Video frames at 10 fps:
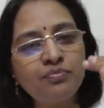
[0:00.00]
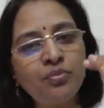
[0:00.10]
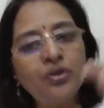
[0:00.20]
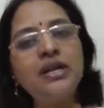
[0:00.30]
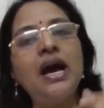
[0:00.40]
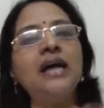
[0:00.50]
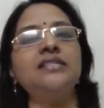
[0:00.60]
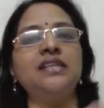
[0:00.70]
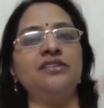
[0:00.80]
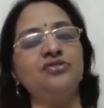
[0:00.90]
put
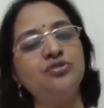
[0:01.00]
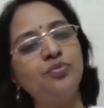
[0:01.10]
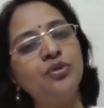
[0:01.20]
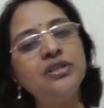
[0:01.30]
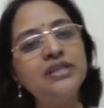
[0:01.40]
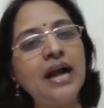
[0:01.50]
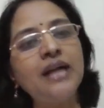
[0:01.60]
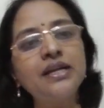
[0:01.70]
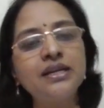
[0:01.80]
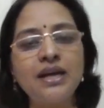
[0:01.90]

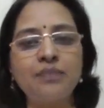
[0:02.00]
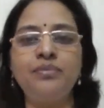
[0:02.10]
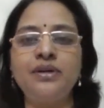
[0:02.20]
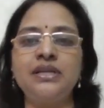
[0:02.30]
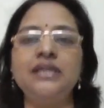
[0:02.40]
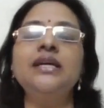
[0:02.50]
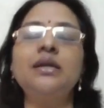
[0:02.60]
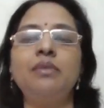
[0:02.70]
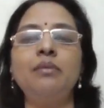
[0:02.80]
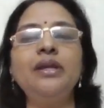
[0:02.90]
that
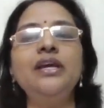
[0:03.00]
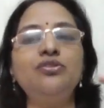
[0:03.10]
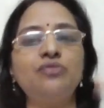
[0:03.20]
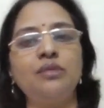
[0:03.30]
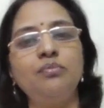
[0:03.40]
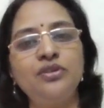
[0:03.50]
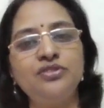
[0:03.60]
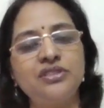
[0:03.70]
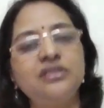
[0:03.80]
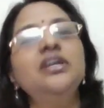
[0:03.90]
particular memory into
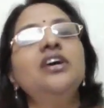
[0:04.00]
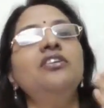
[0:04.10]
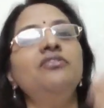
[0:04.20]
completion,